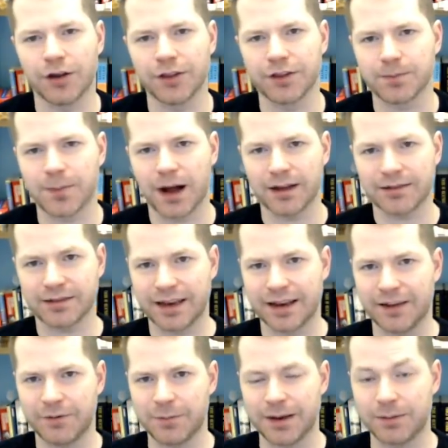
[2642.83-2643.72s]
the spots
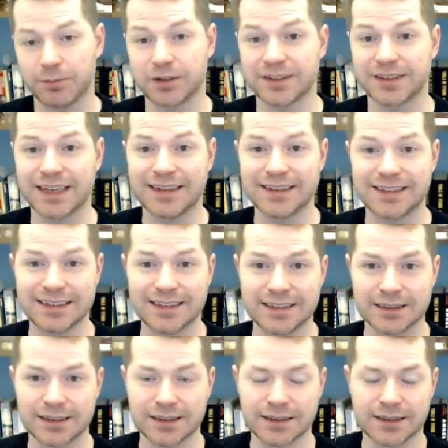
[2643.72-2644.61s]
that have been
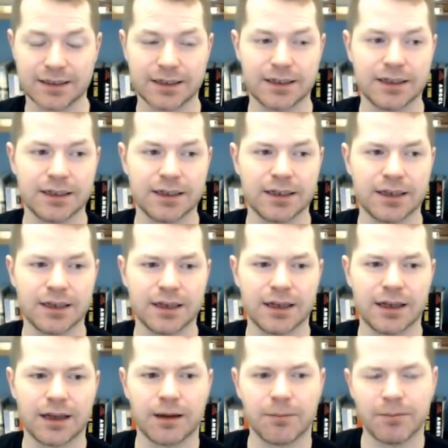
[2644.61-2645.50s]
presented
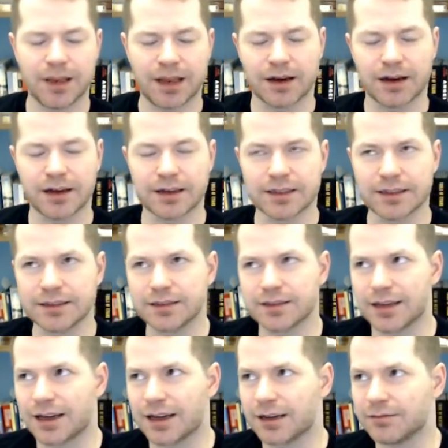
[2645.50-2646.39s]

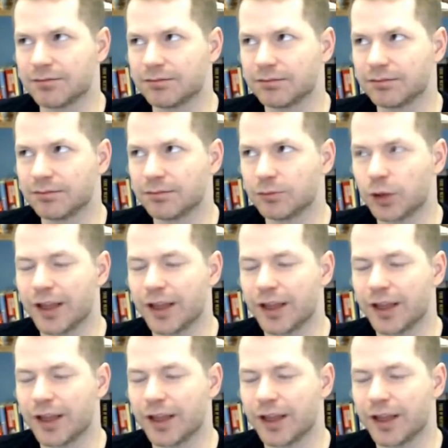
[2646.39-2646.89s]
because, um,